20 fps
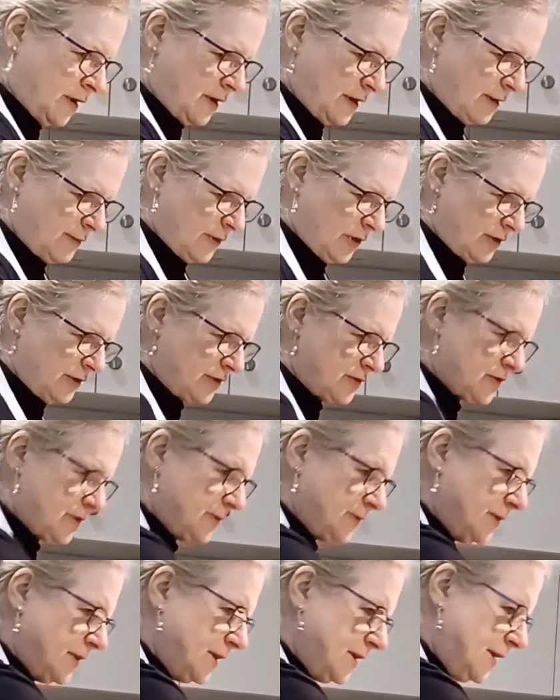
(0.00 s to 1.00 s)
I'm going to
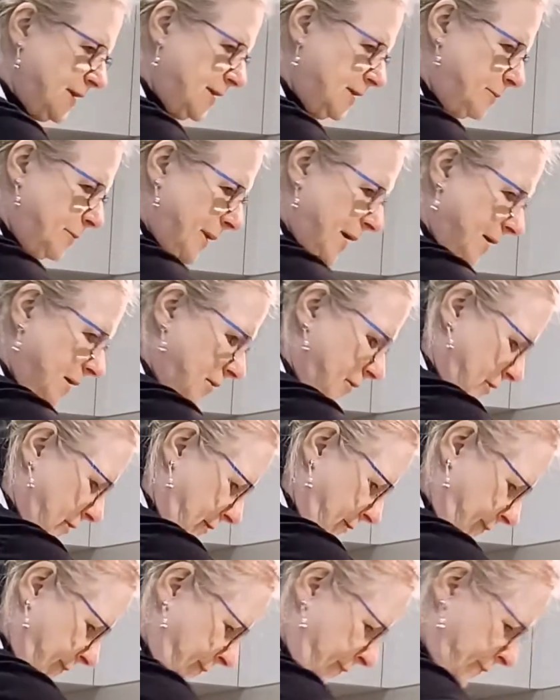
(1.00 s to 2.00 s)
turn the heat back
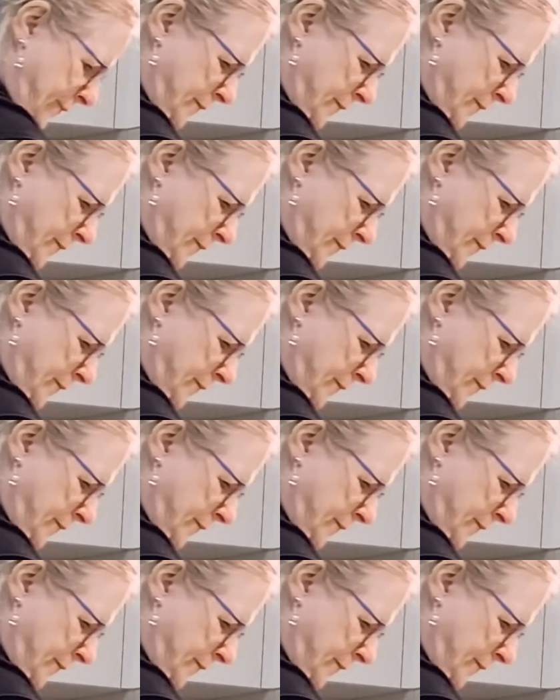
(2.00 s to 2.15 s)
on.